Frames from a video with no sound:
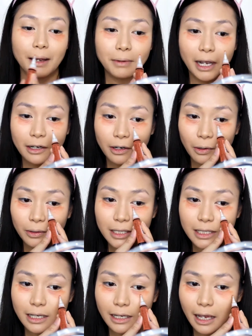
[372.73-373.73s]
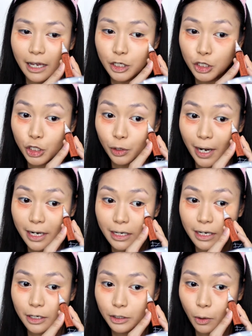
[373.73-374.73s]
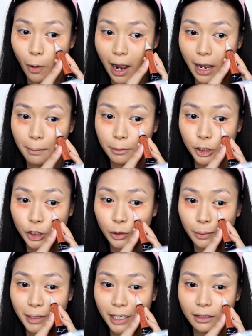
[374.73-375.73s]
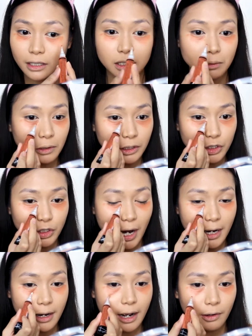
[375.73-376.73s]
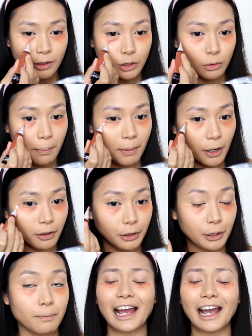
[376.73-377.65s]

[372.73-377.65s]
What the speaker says: I'm kind of noticing a trend here, so I am assuming this will dry down into a powder.